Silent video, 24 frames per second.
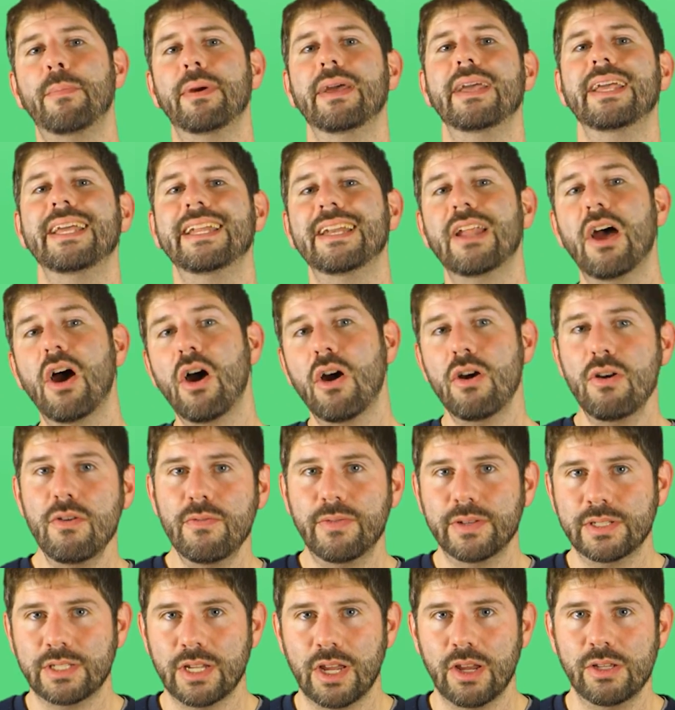but in
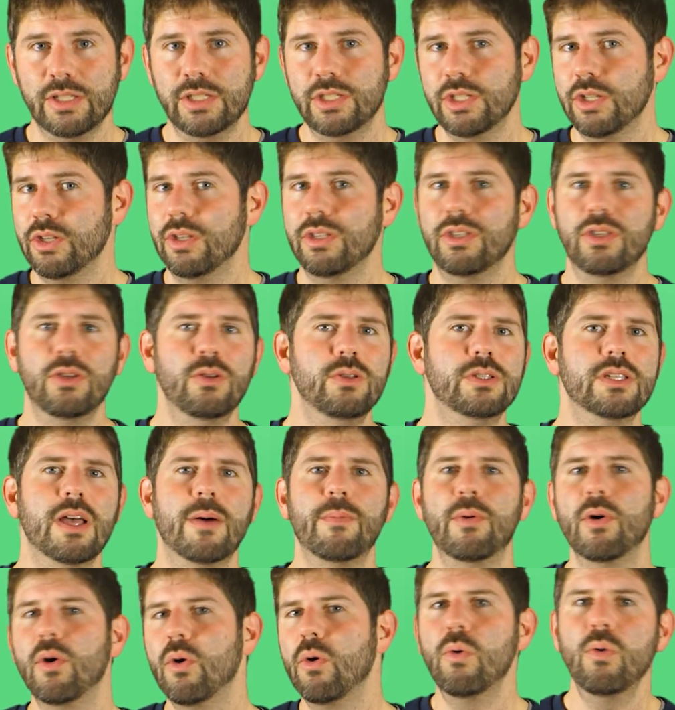overdose, you use
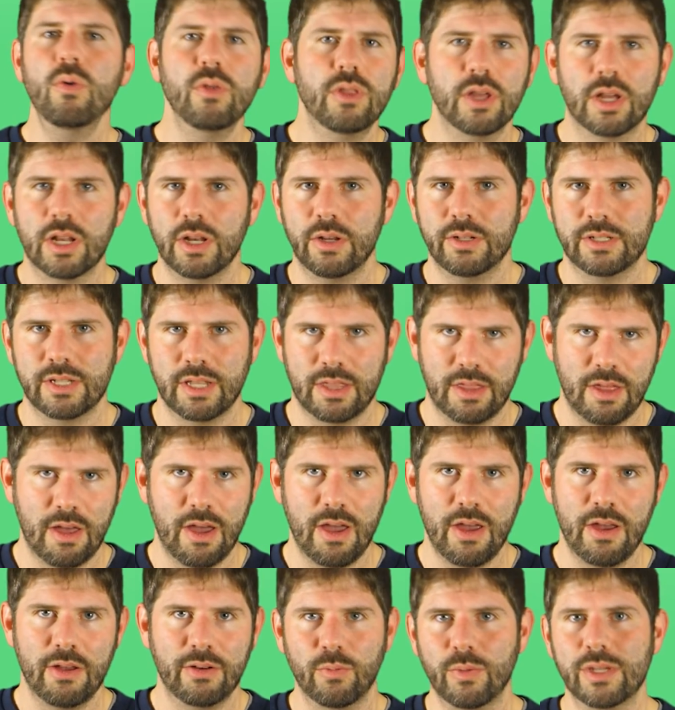up all the
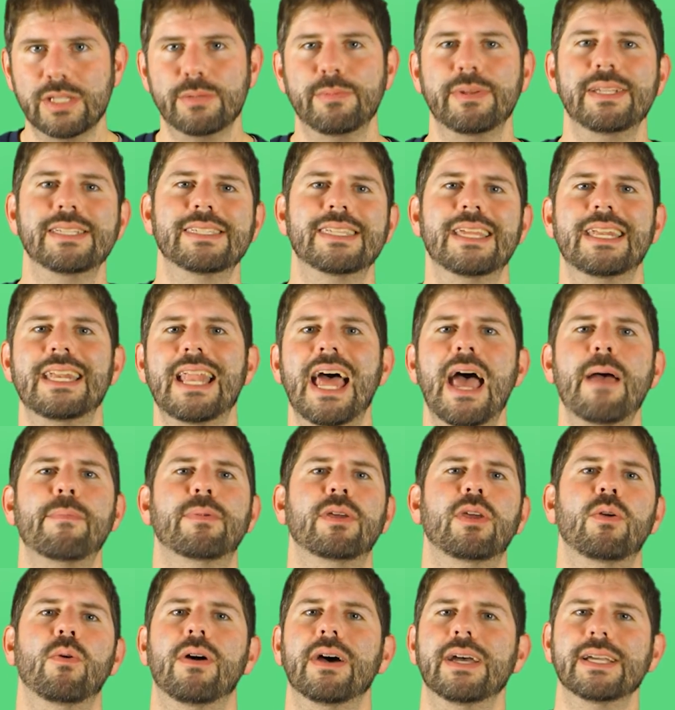glutathione, which means the
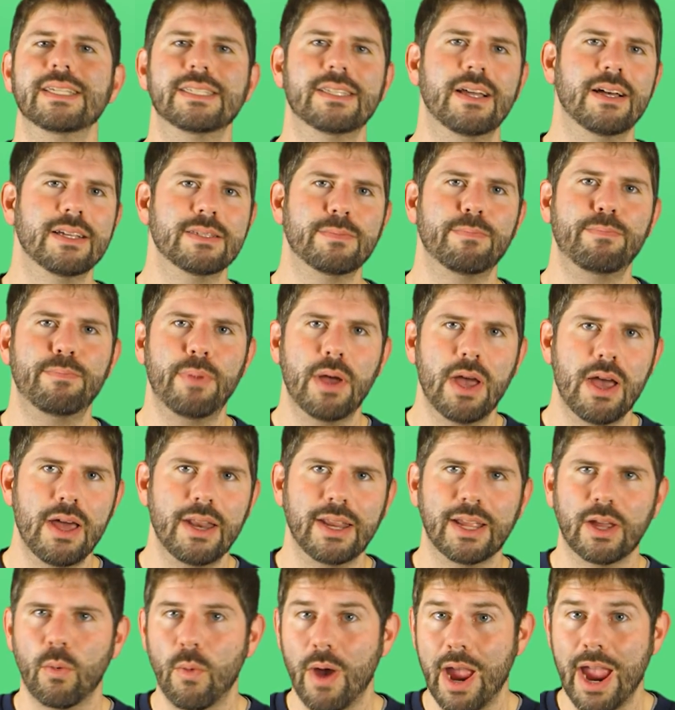NAPQI starts
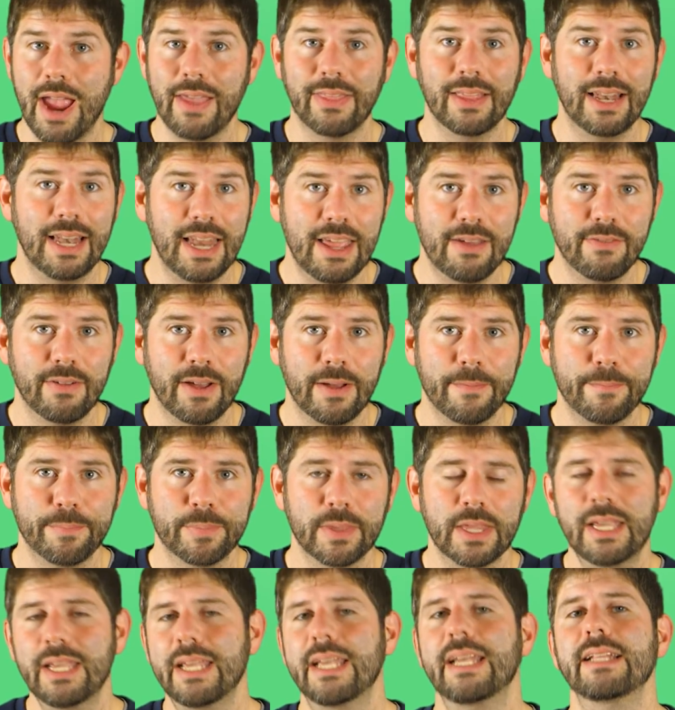burning away at the liver.
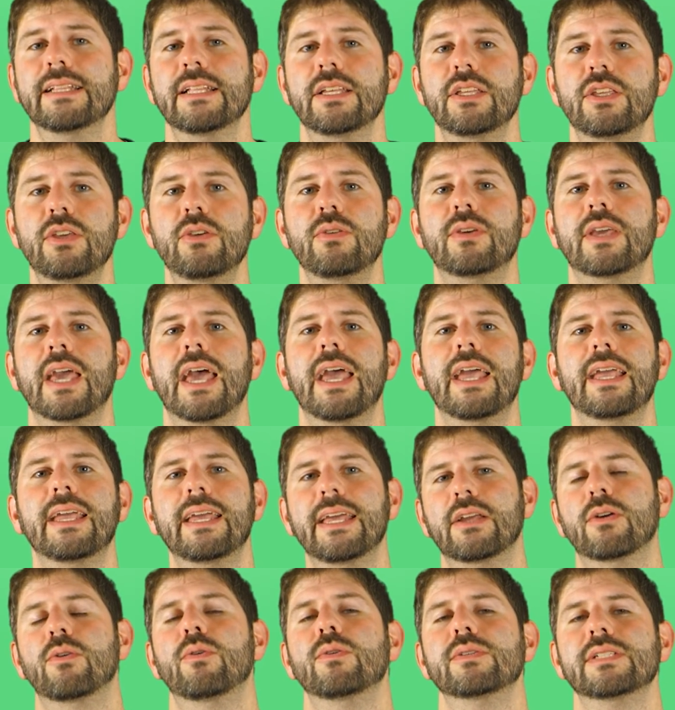In the UK,
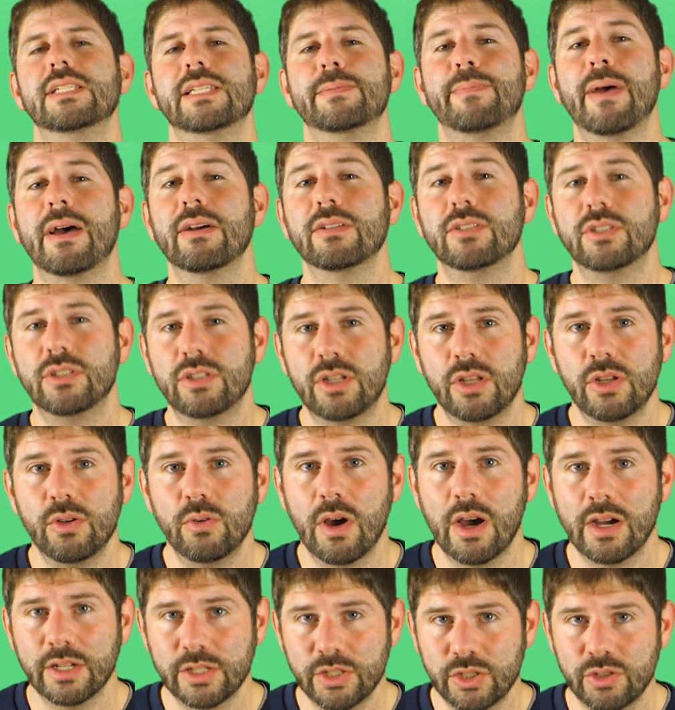it causes about
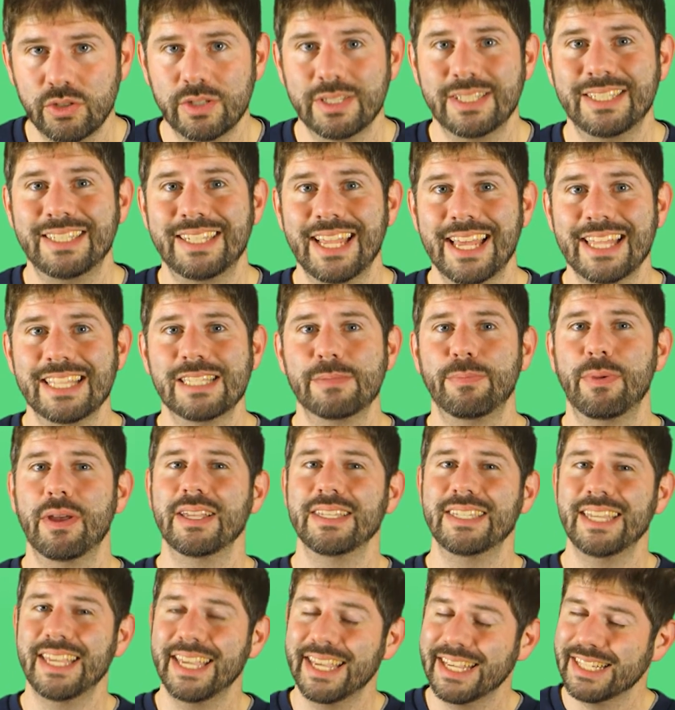200 deaths per
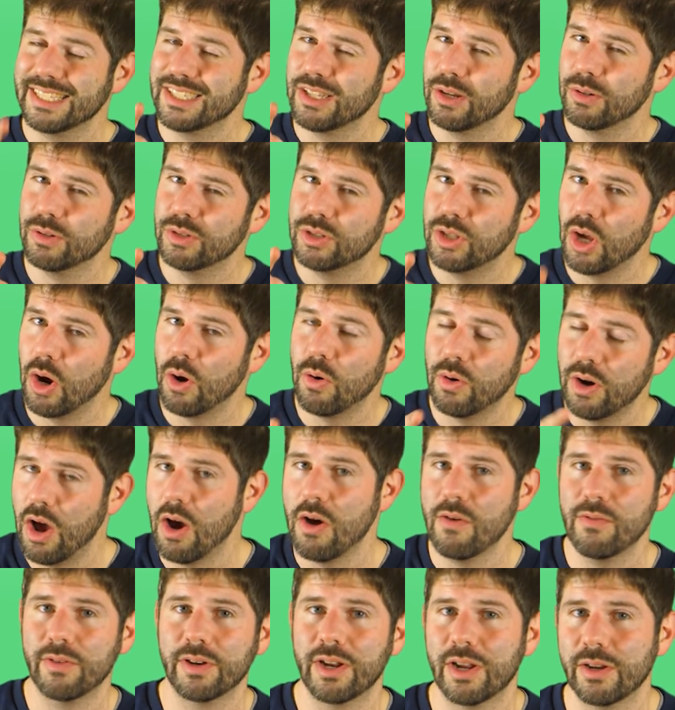year, so don't
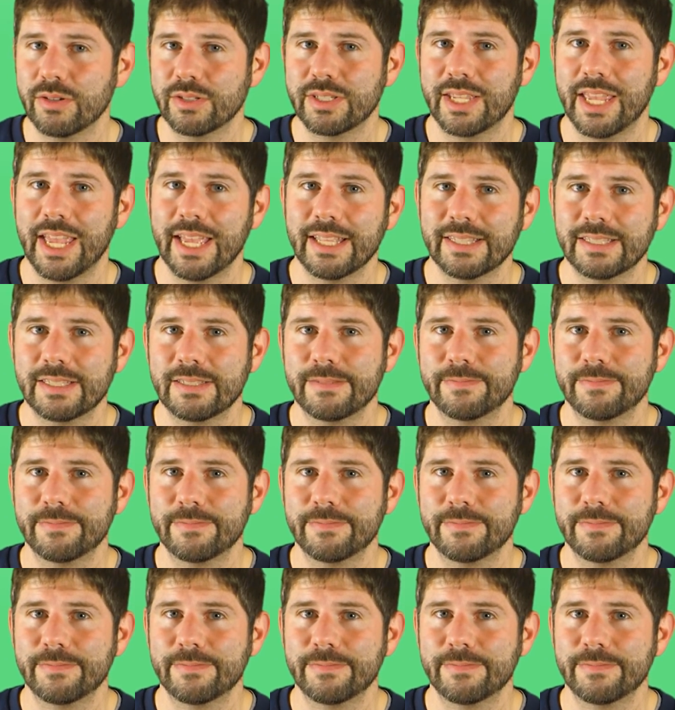overdose, kids.